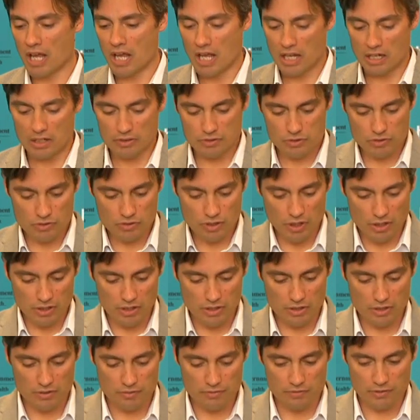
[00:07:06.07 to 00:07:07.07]
And I'll just go
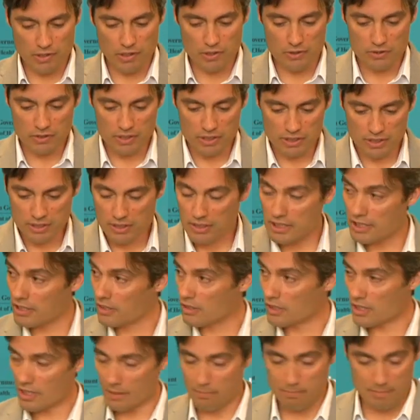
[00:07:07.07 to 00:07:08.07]
to the phone and then
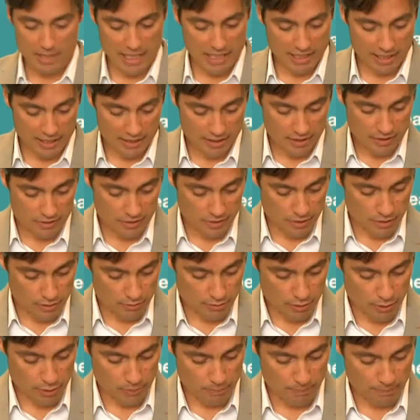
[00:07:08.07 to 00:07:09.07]
I'll come back to the
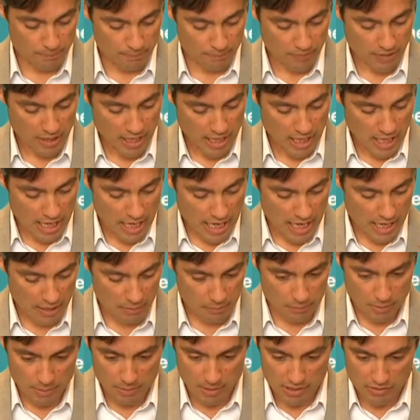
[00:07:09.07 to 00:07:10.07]
room. Uh,
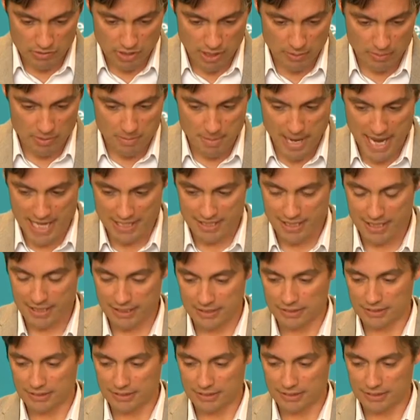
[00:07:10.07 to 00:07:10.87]
we might start with Matt.